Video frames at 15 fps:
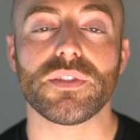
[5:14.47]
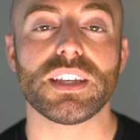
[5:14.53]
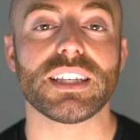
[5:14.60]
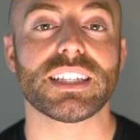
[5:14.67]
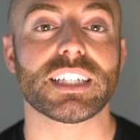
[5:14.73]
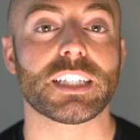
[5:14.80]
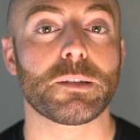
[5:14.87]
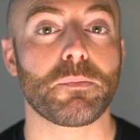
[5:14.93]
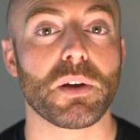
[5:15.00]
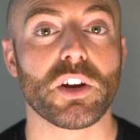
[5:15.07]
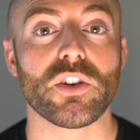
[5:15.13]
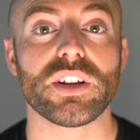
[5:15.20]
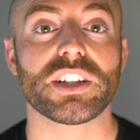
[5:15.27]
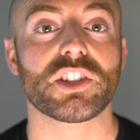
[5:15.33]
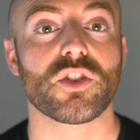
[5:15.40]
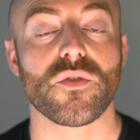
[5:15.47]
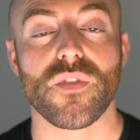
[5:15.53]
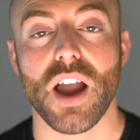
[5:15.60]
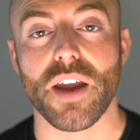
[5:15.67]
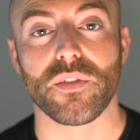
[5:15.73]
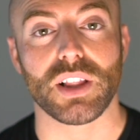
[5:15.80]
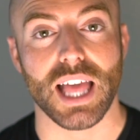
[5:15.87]
of these experienced
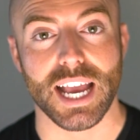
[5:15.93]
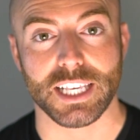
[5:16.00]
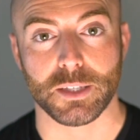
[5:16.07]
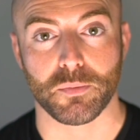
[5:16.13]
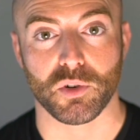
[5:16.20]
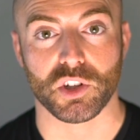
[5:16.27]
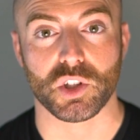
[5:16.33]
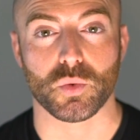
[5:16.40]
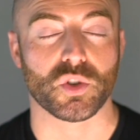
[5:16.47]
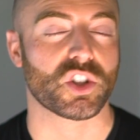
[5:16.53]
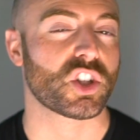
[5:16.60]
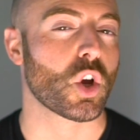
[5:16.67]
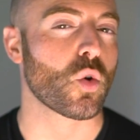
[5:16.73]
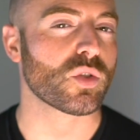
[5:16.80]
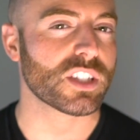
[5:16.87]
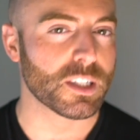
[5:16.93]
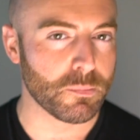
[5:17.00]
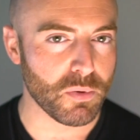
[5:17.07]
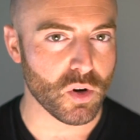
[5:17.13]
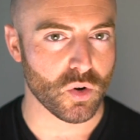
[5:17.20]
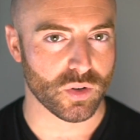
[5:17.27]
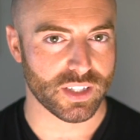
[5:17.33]
survival experts were so
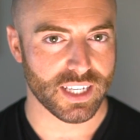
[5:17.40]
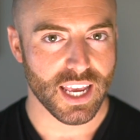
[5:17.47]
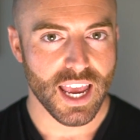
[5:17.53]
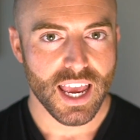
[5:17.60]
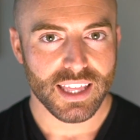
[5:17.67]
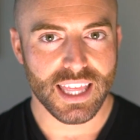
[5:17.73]
spooked